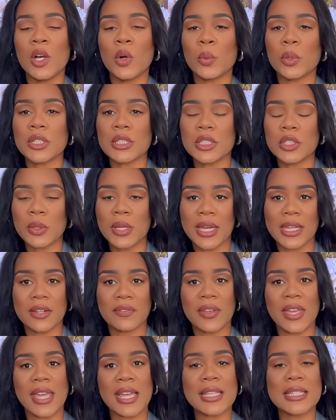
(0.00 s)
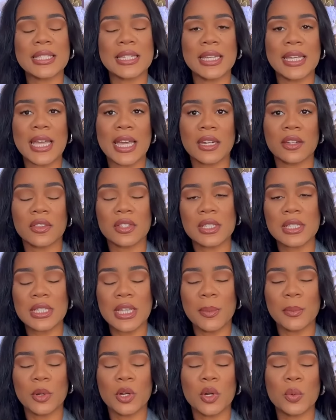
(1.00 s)
we're still kind of exiting out of the
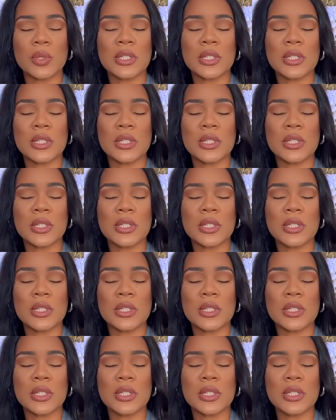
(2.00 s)
summer.